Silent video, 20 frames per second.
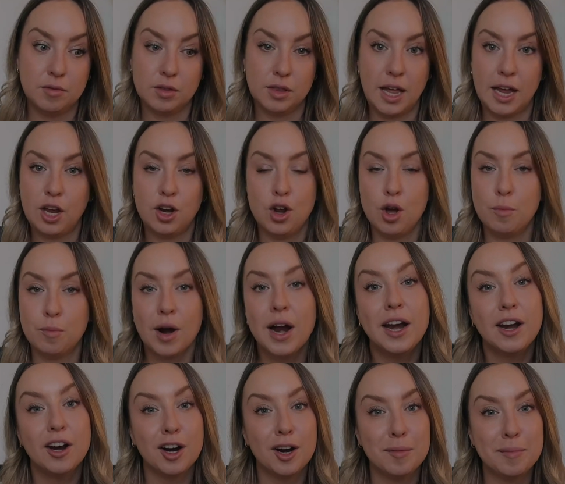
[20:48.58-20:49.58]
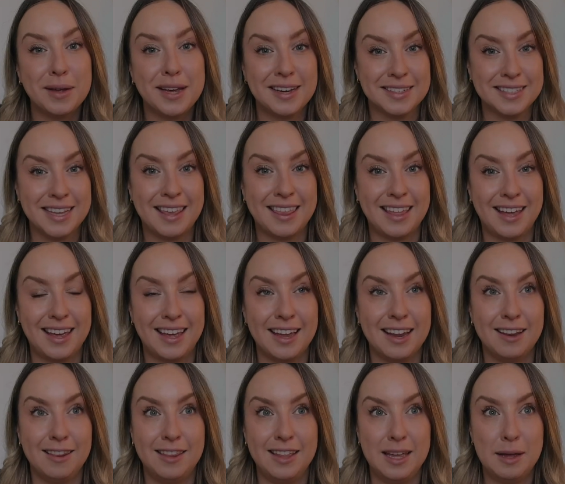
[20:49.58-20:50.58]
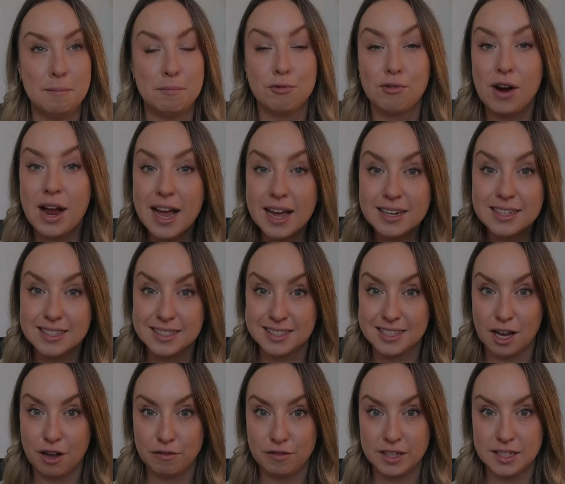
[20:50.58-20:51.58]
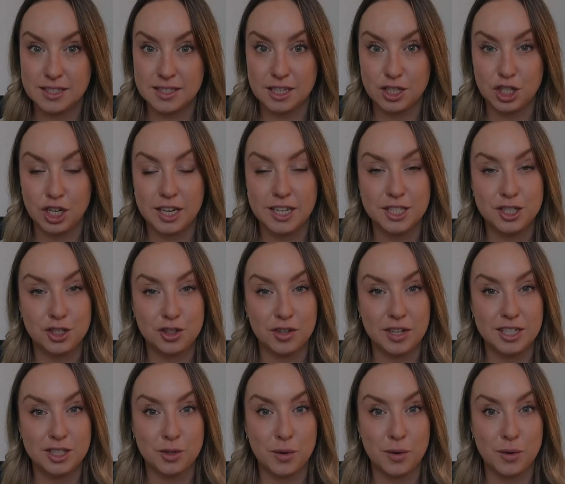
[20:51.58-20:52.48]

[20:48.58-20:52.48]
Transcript: like a no-brainer because I think the brand itself has such a history.